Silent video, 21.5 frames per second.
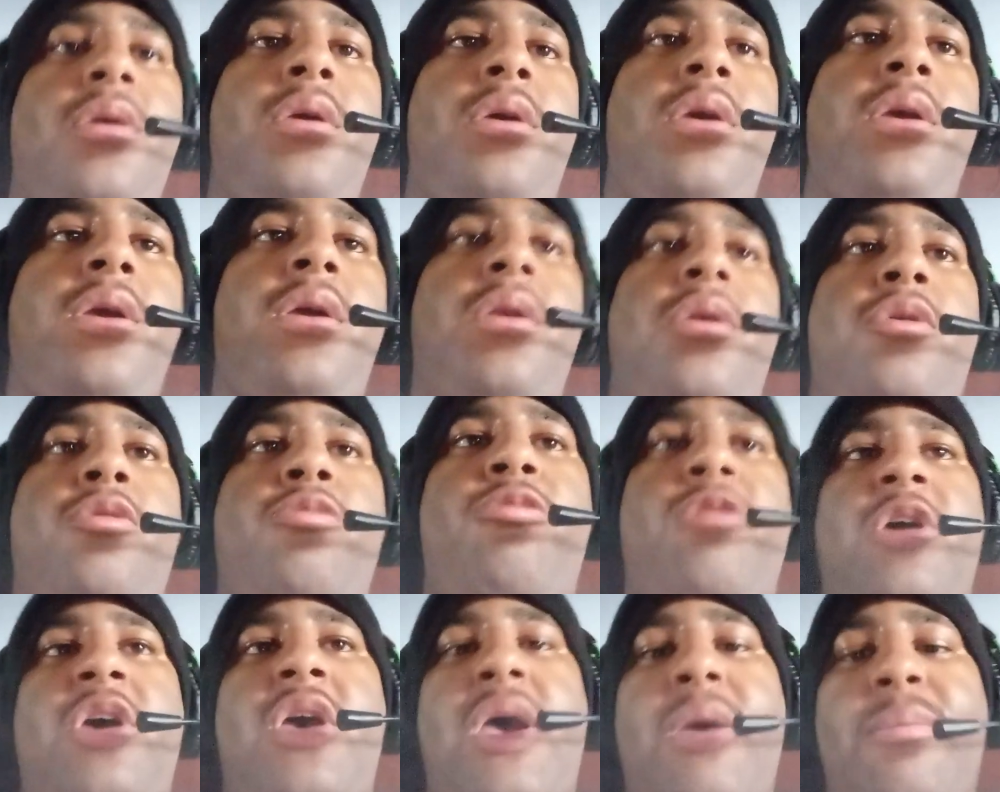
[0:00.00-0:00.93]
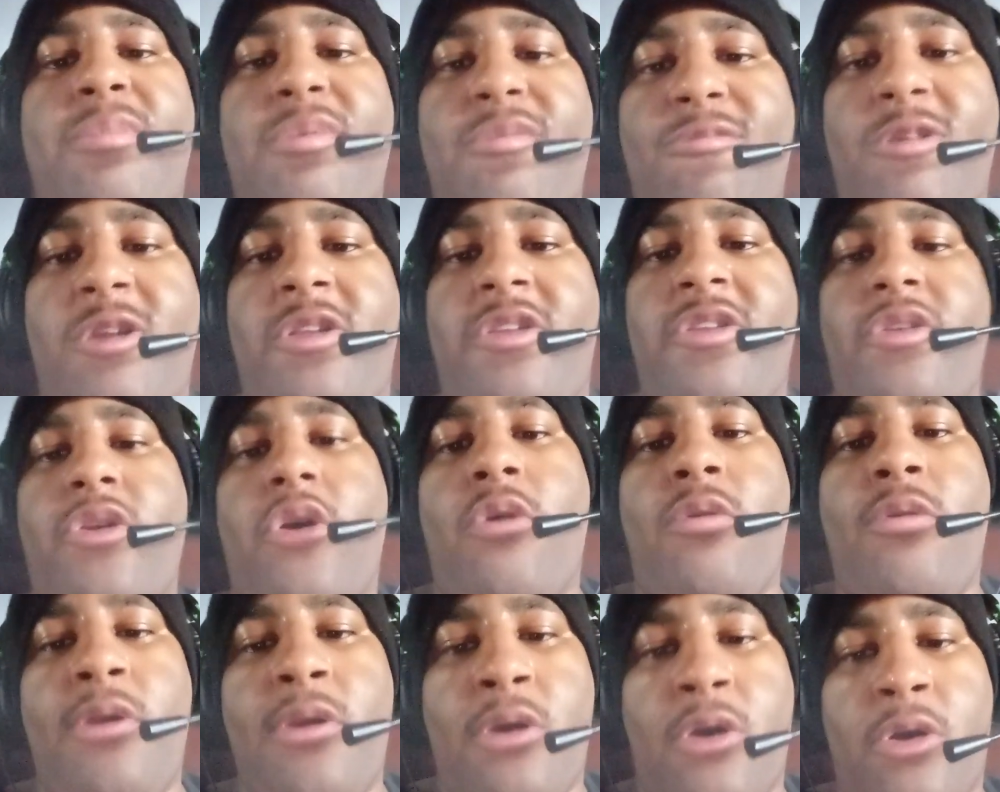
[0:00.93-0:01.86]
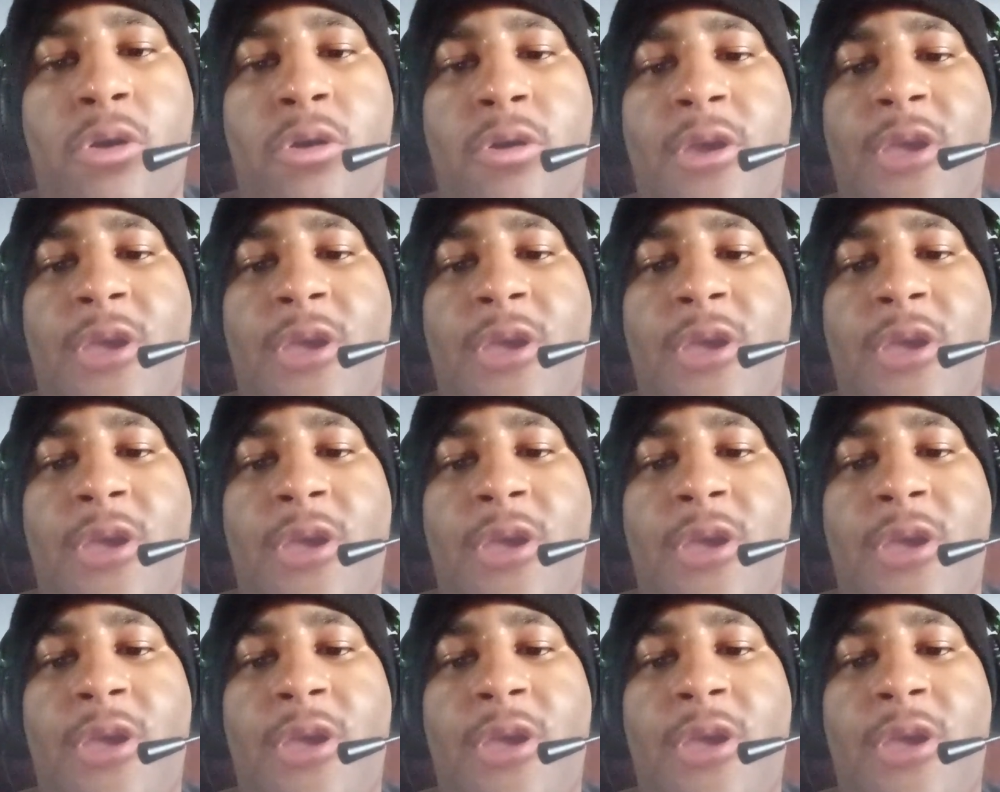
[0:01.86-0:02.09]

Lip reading: you know what happened with Owen Hart.